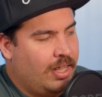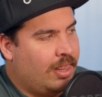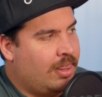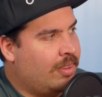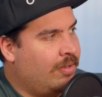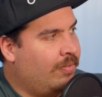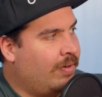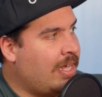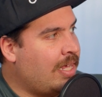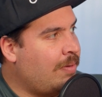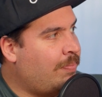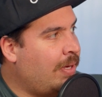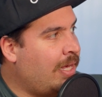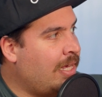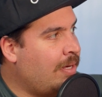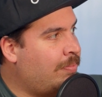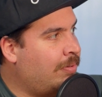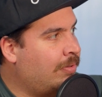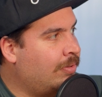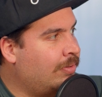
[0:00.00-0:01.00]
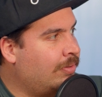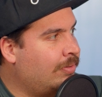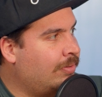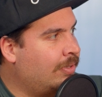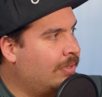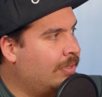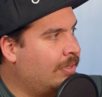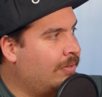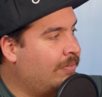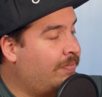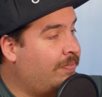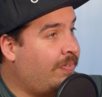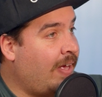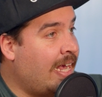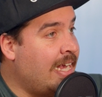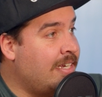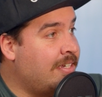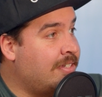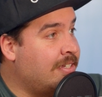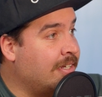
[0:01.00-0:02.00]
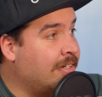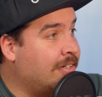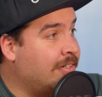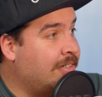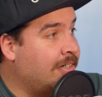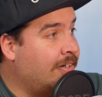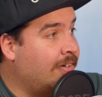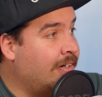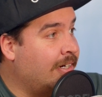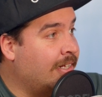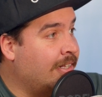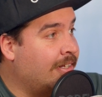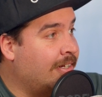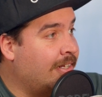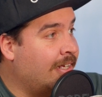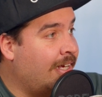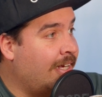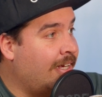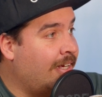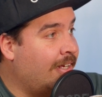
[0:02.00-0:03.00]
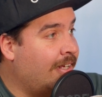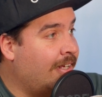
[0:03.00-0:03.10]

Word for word: three people fainted during the day.